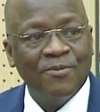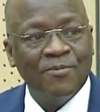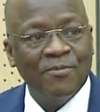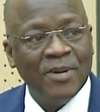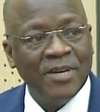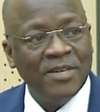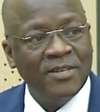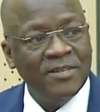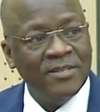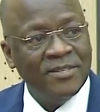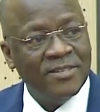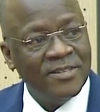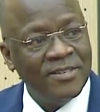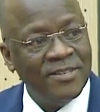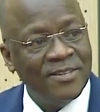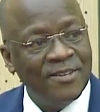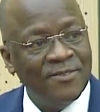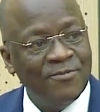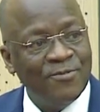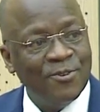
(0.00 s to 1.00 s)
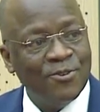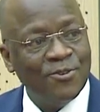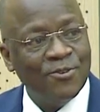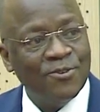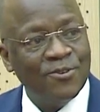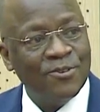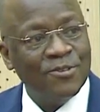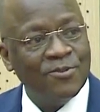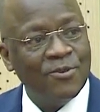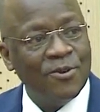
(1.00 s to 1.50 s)
madisi,
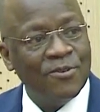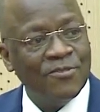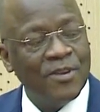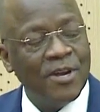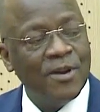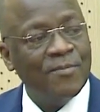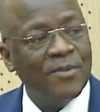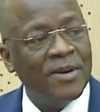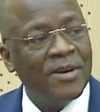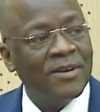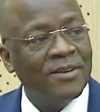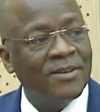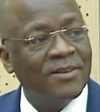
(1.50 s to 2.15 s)
viongozi wa vyama,